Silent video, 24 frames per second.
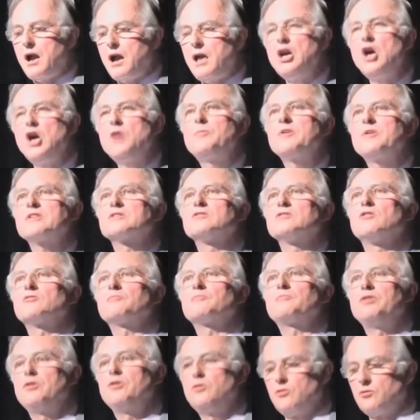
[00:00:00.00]
I hope it's
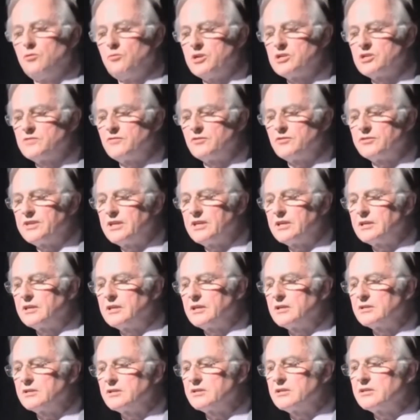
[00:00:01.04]
not pure wishful
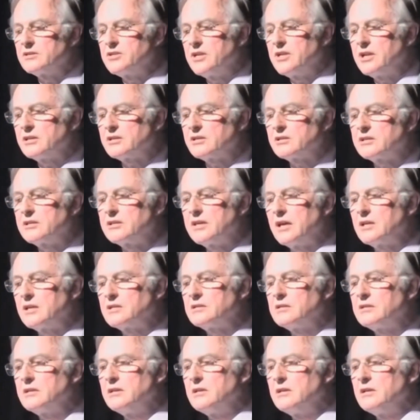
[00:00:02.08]
thinking to suggest
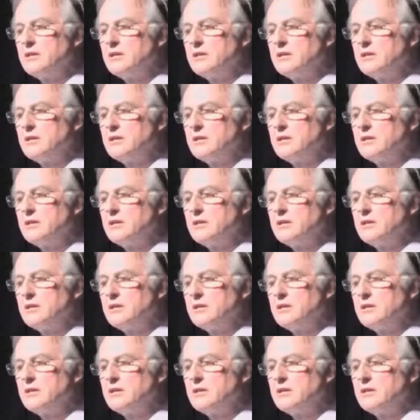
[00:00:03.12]
that